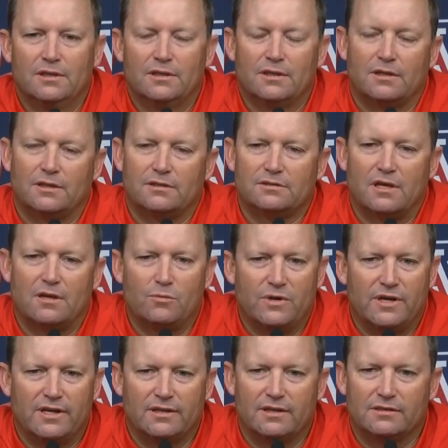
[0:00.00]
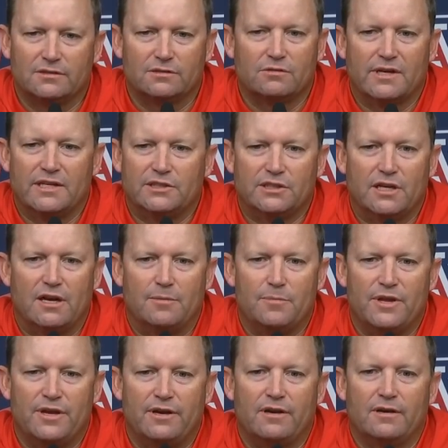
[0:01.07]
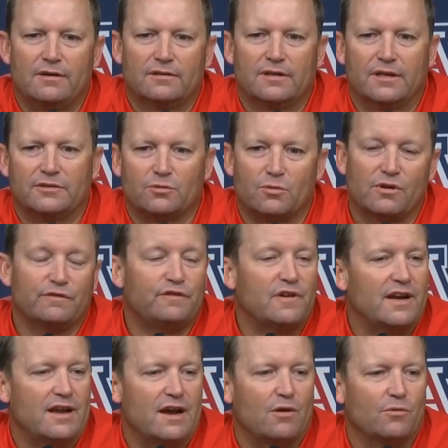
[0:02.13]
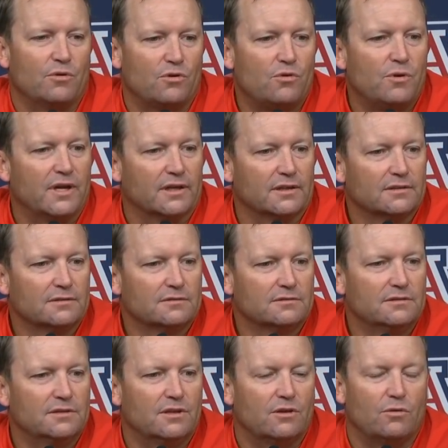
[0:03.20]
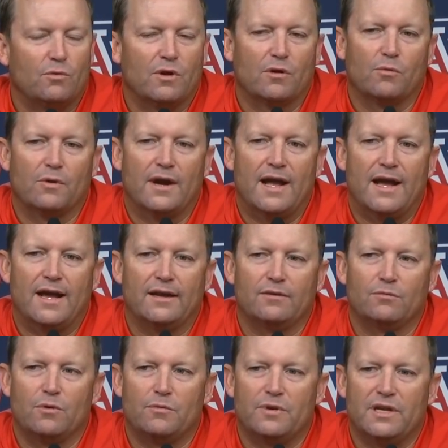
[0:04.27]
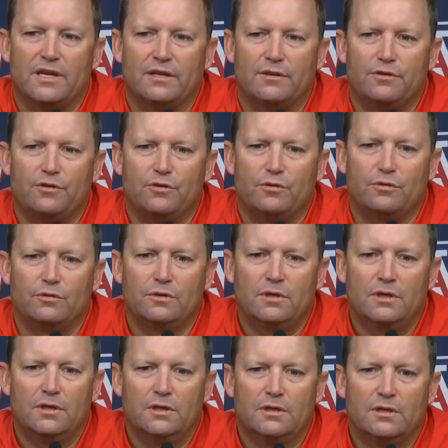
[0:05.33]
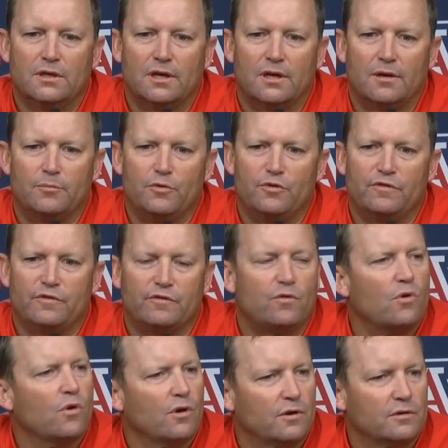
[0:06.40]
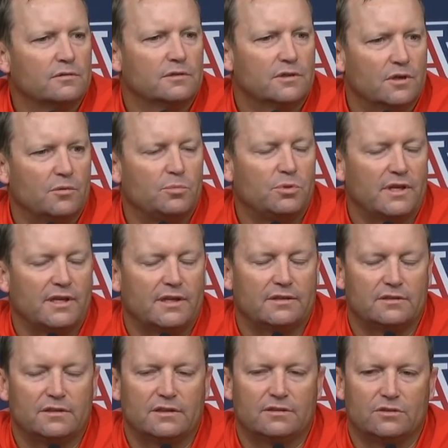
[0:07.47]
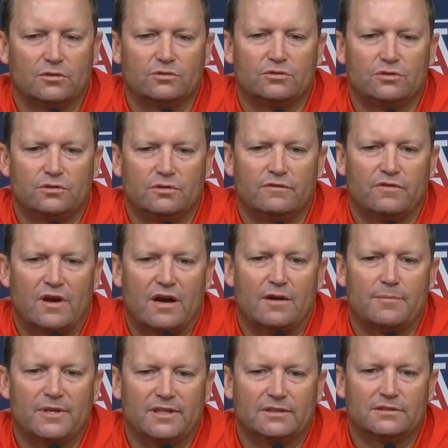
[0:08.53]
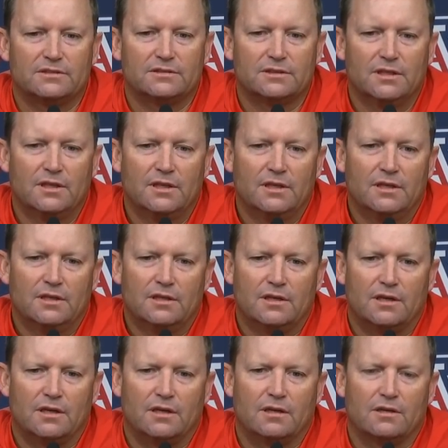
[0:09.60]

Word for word: Uh, Todd Whitting does a great job there. Uh, so we're going to find out real quick, you know, where we're at and what we need to do uh, moving forward. You know, playing at, at those two environments. Uh,